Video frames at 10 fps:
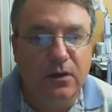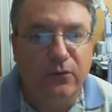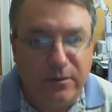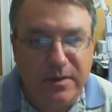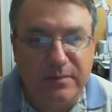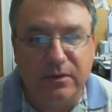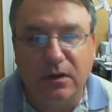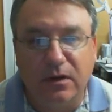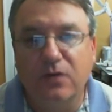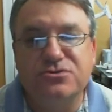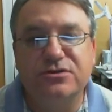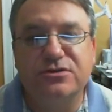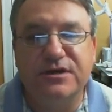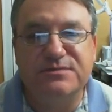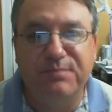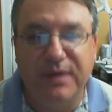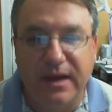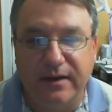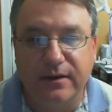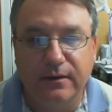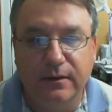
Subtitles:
Remember, closer is better.